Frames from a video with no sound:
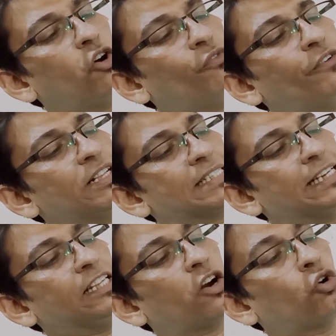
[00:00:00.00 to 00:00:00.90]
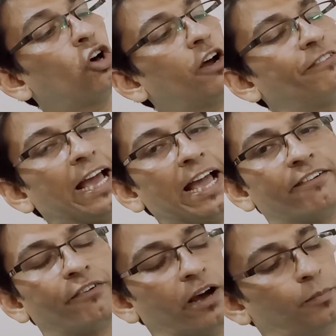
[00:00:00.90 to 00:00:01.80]
we will see the role of
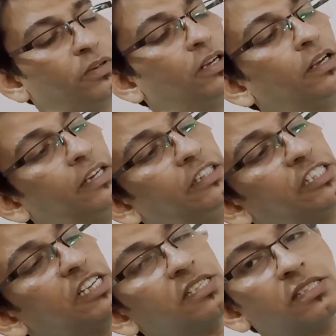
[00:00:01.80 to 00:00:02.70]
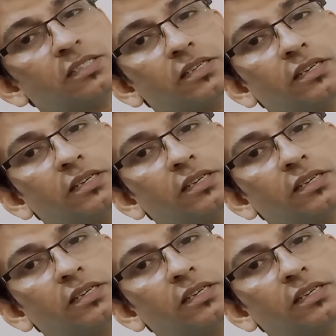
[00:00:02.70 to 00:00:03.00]
diaphragm. This is